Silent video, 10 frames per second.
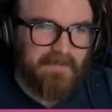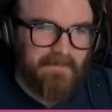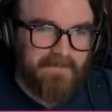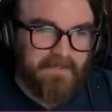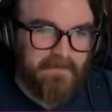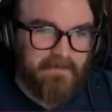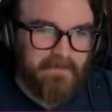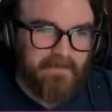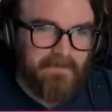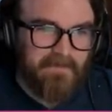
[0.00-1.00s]
The cycle
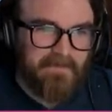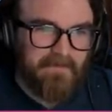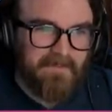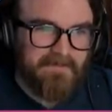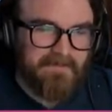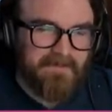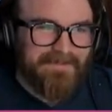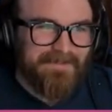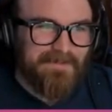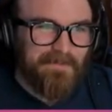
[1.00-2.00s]
included, because like
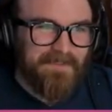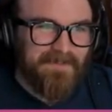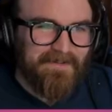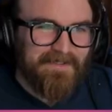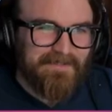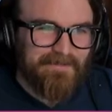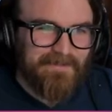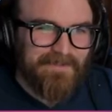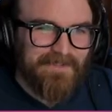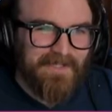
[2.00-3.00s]
there's a big audience for
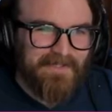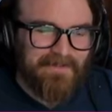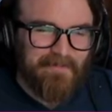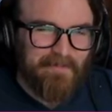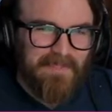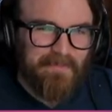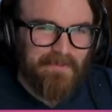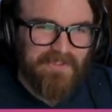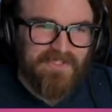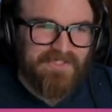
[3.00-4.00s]
this genre, but
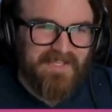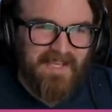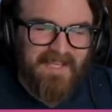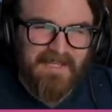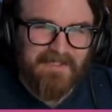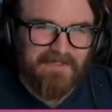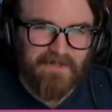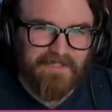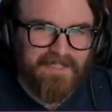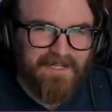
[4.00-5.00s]
people just hate
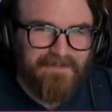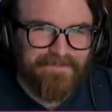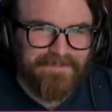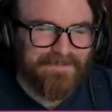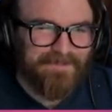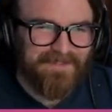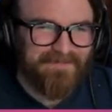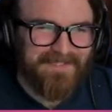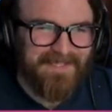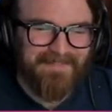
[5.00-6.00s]
Tarkov, so they,
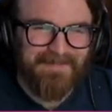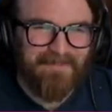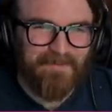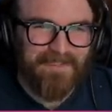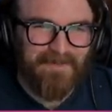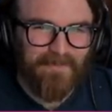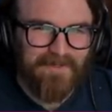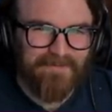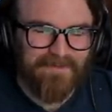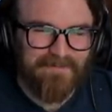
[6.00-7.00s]
they can't they, people can't
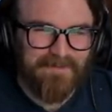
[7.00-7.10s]
wait for it to be